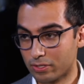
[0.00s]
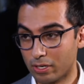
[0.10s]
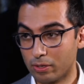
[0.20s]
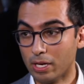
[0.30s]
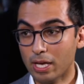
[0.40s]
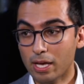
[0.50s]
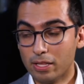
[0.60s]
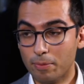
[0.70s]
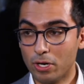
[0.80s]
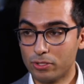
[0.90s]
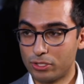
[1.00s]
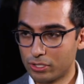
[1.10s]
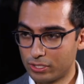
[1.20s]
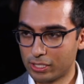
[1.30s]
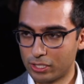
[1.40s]
So the most
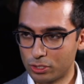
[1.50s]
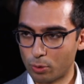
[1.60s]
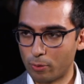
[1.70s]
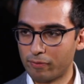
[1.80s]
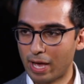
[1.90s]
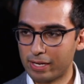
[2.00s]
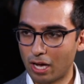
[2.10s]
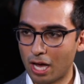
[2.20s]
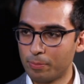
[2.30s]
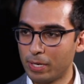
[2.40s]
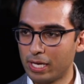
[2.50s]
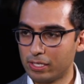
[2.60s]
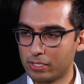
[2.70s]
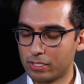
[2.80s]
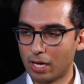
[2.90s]
jurisdictions where we've had to
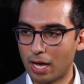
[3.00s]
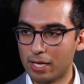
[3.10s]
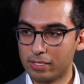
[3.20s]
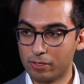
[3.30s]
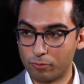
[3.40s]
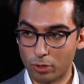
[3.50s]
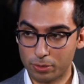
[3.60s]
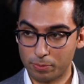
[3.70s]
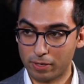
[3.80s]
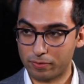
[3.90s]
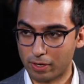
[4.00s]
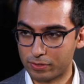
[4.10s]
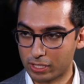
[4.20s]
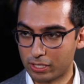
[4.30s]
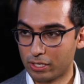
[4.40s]
automate the enforcement
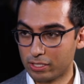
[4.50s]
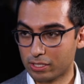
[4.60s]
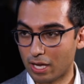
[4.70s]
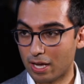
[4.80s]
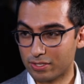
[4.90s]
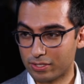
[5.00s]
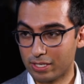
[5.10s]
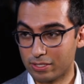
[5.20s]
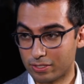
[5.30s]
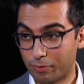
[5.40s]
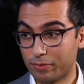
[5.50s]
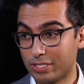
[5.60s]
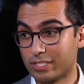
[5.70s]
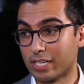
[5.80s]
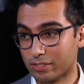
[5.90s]
of securities laws is
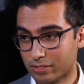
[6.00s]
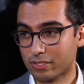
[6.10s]
56.